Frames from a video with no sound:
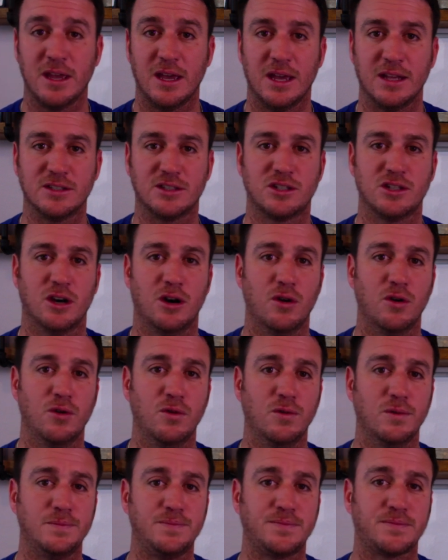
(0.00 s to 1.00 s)
And
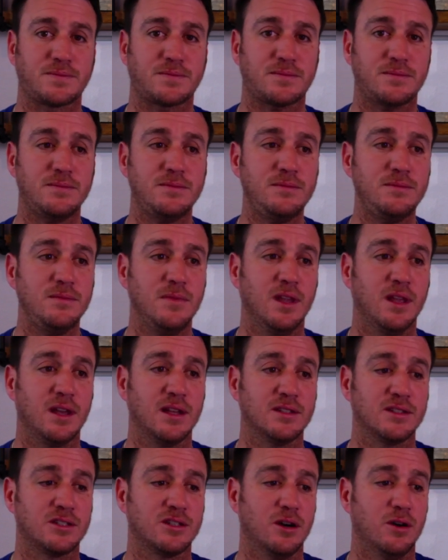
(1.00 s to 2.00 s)
so,
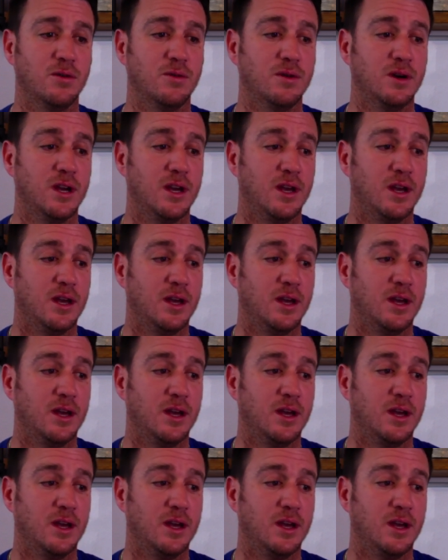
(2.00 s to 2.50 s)
and so